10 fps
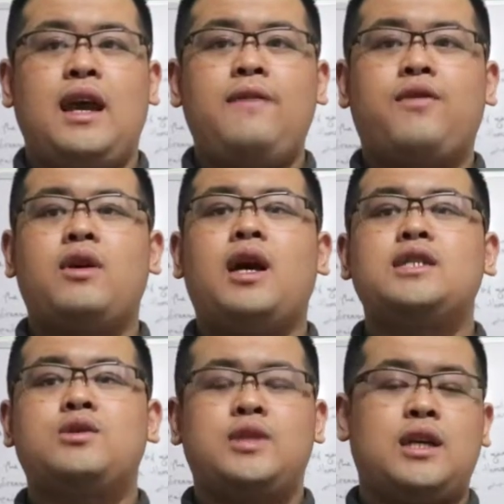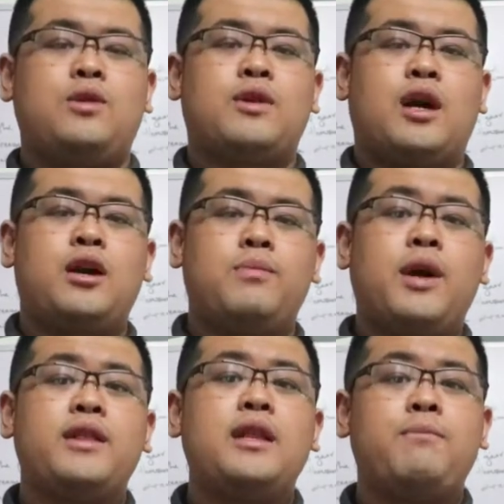And for us to secure our
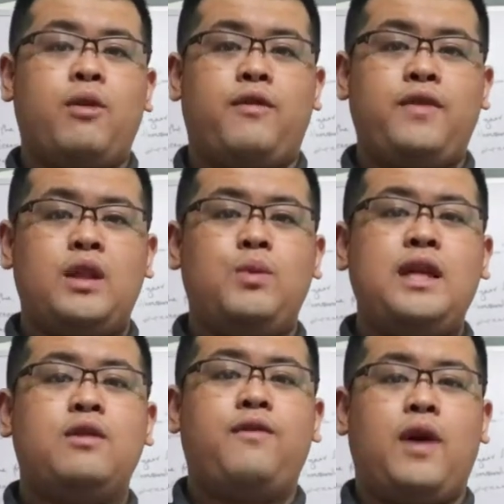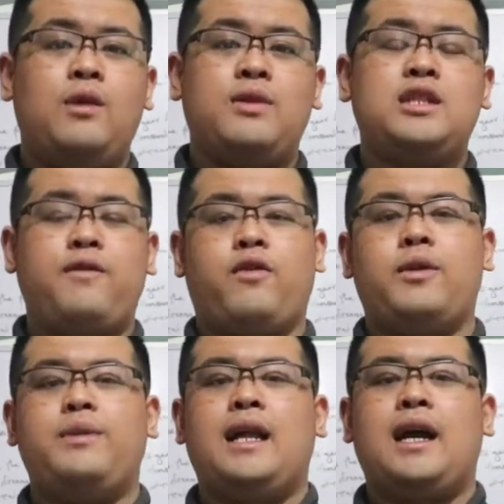monthly profit, we need to follow this
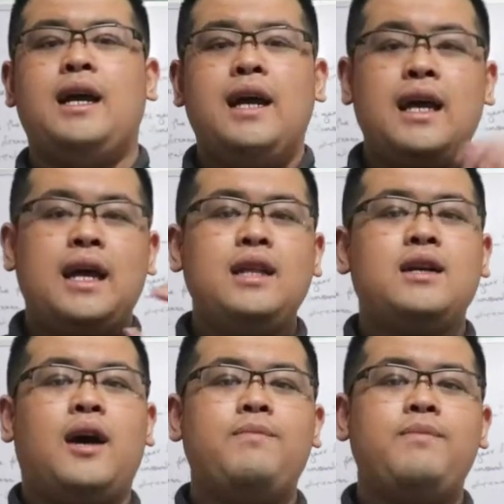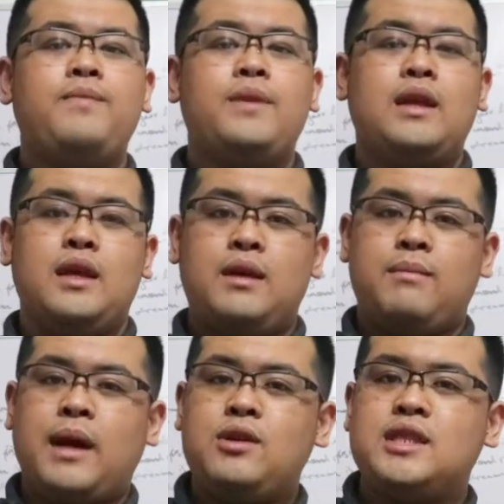formula. Income
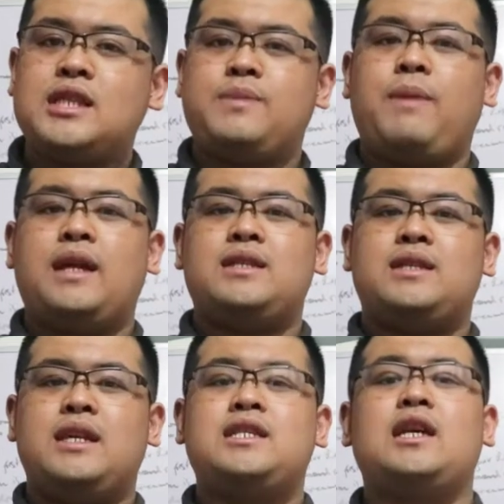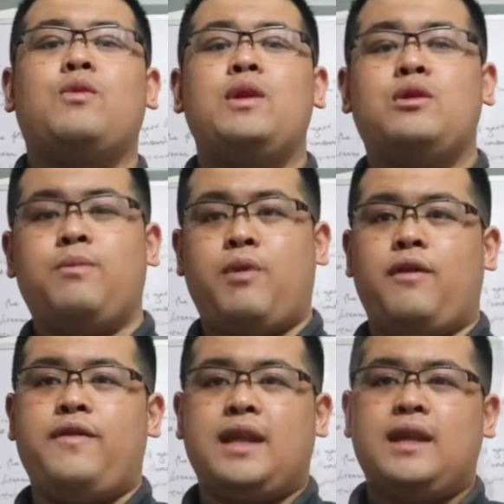minus expense is equal to
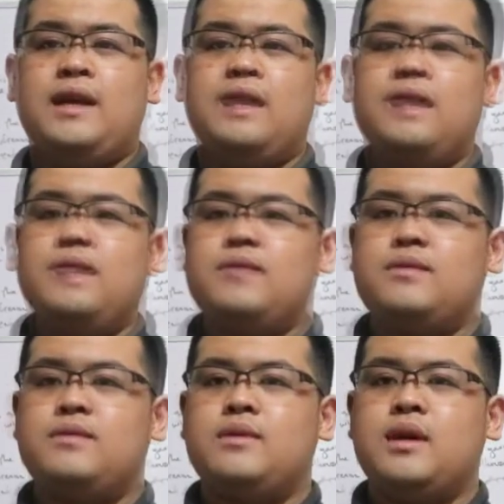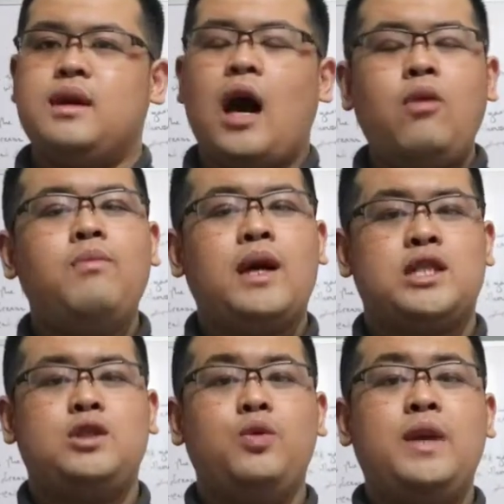profit. How
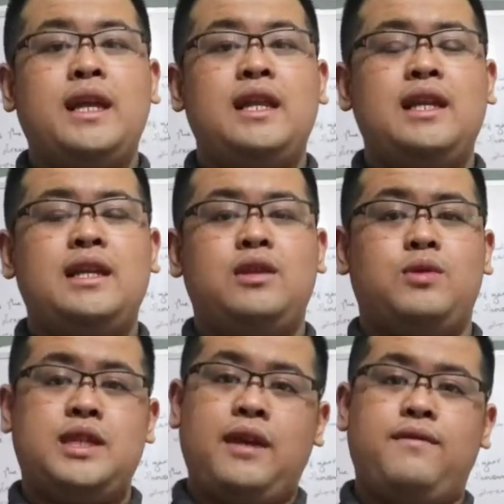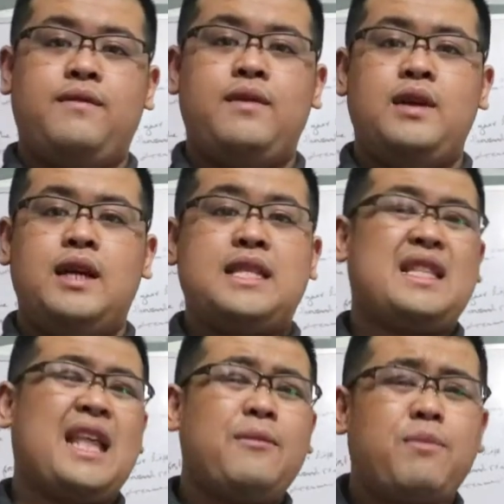much do we really need to save? Is
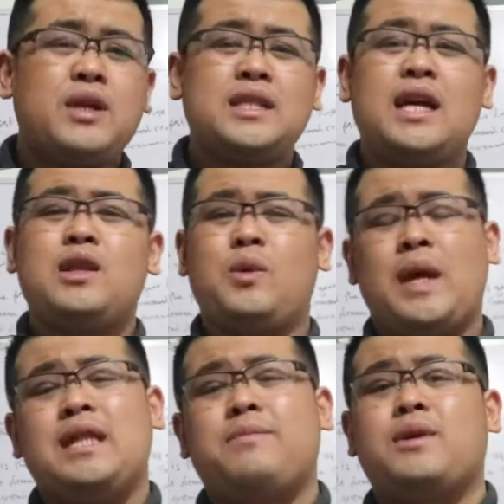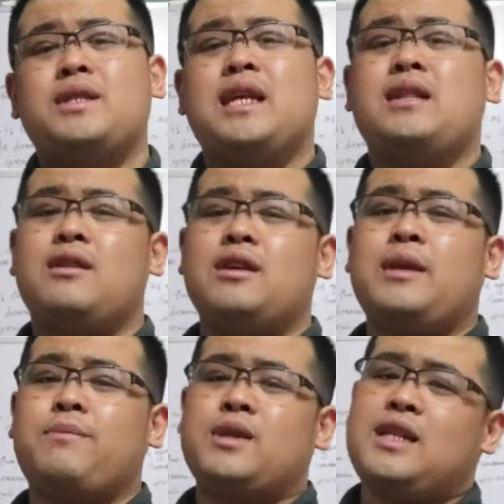it 10%, 20%, 30%,
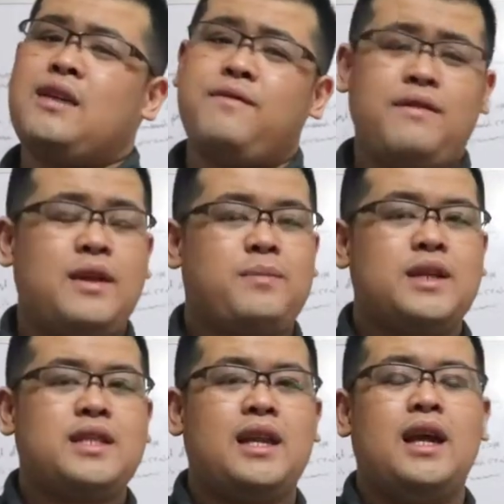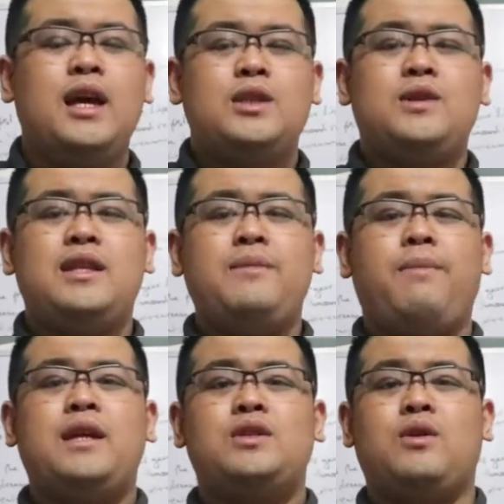50%? So it
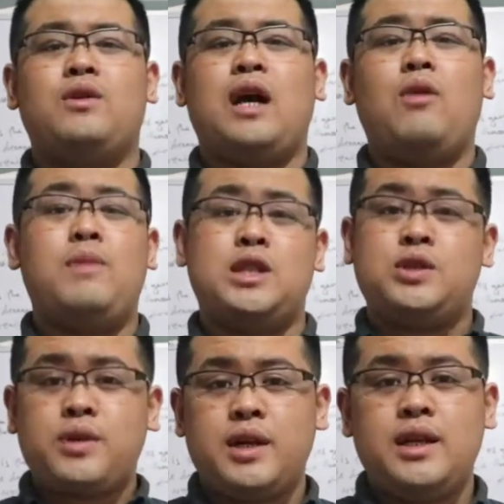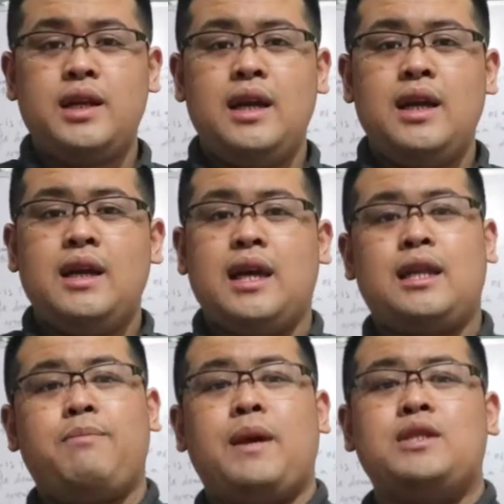depends on how much you earn,
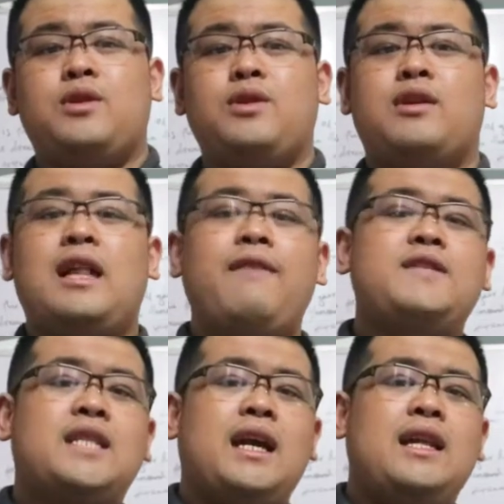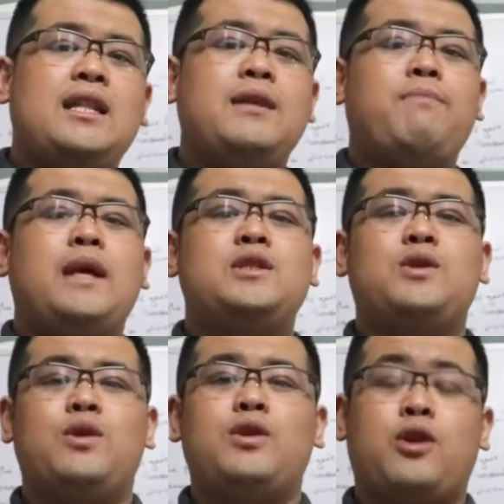it depends on your lifestyle, it
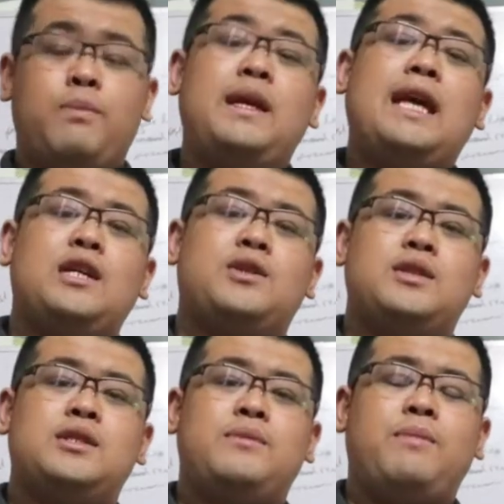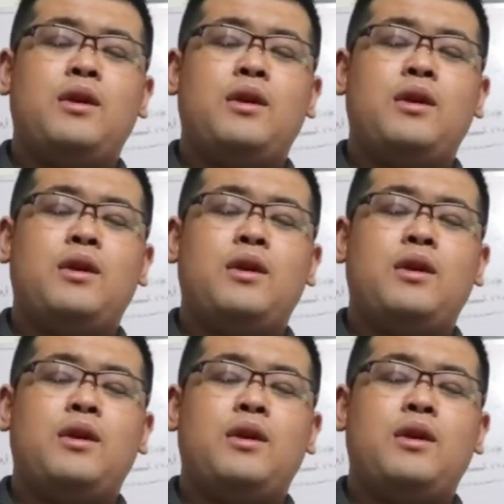depends on your obligations.